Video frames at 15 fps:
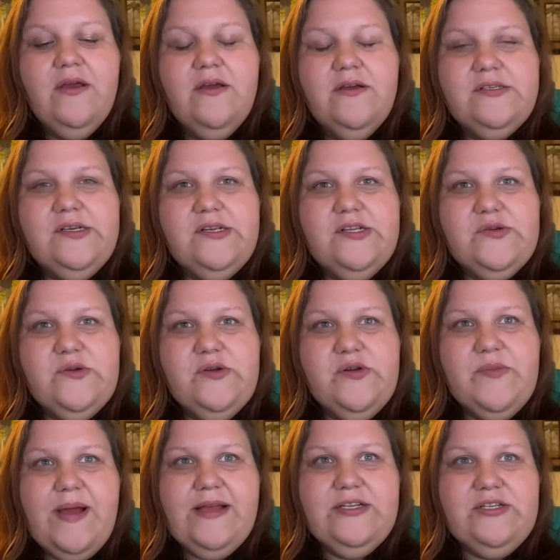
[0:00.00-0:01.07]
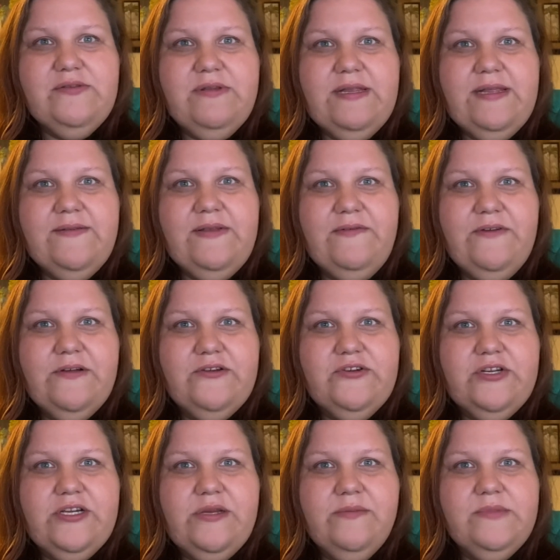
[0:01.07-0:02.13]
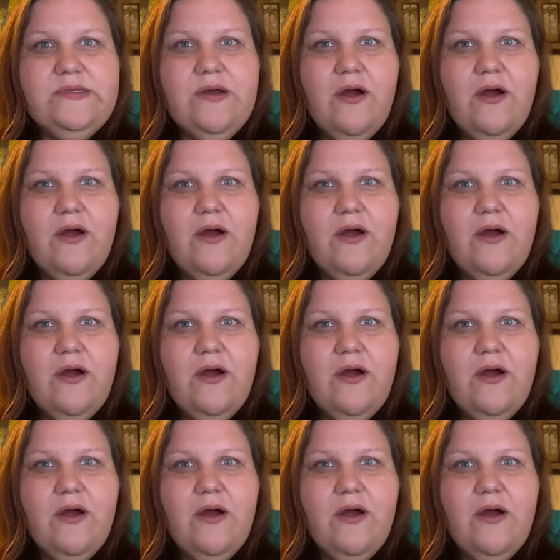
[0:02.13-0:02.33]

So I just want to remind you that even if your dreams